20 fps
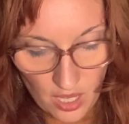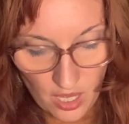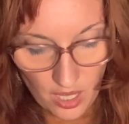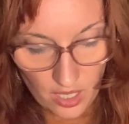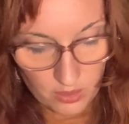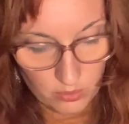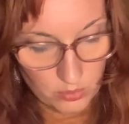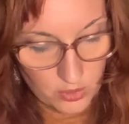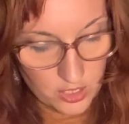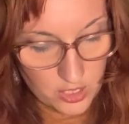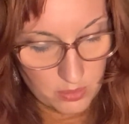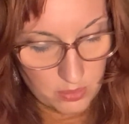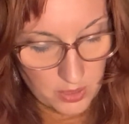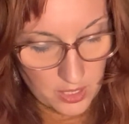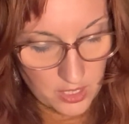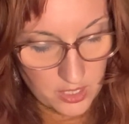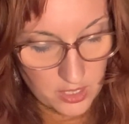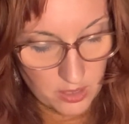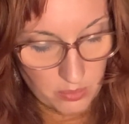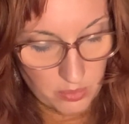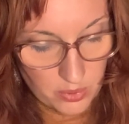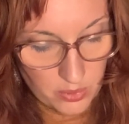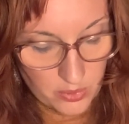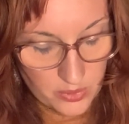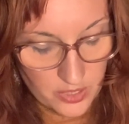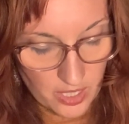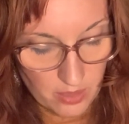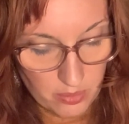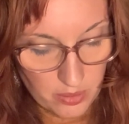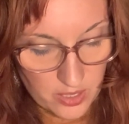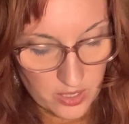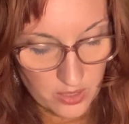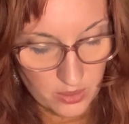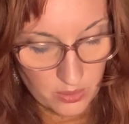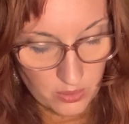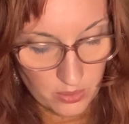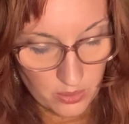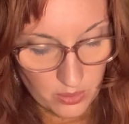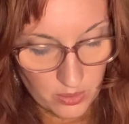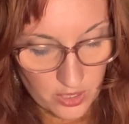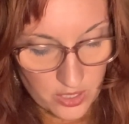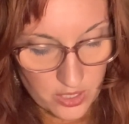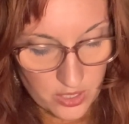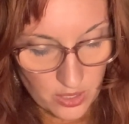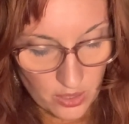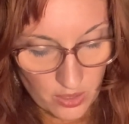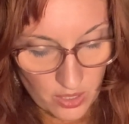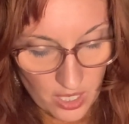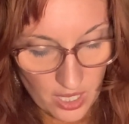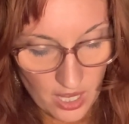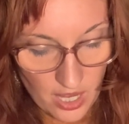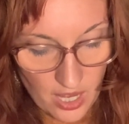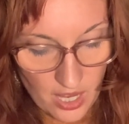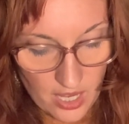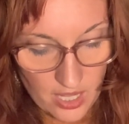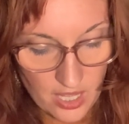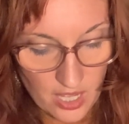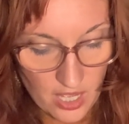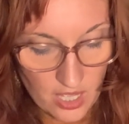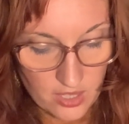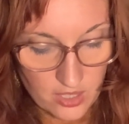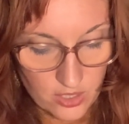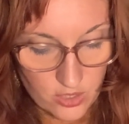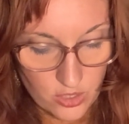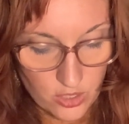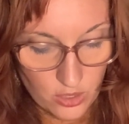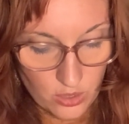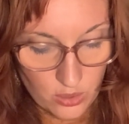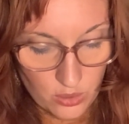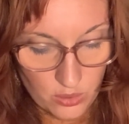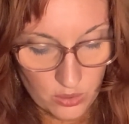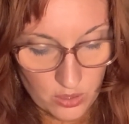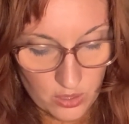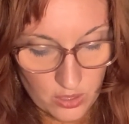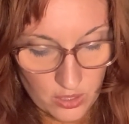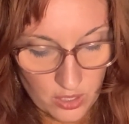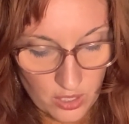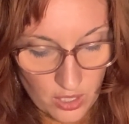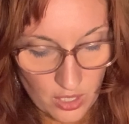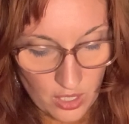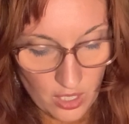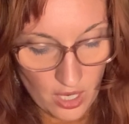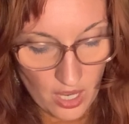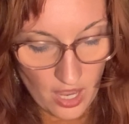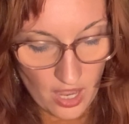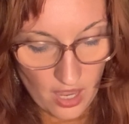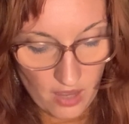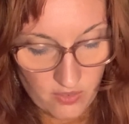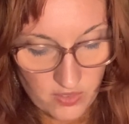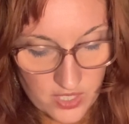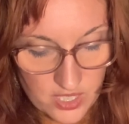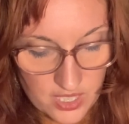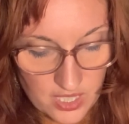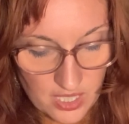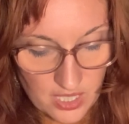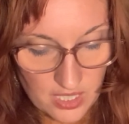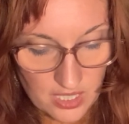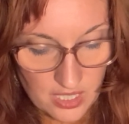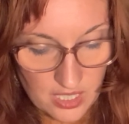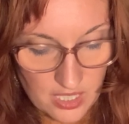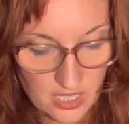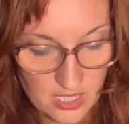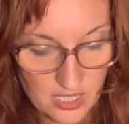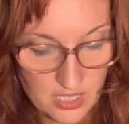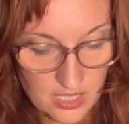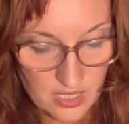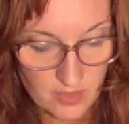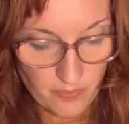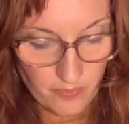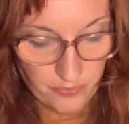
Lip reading: at which Peter pulled up his collar so high that you couldn't have seen his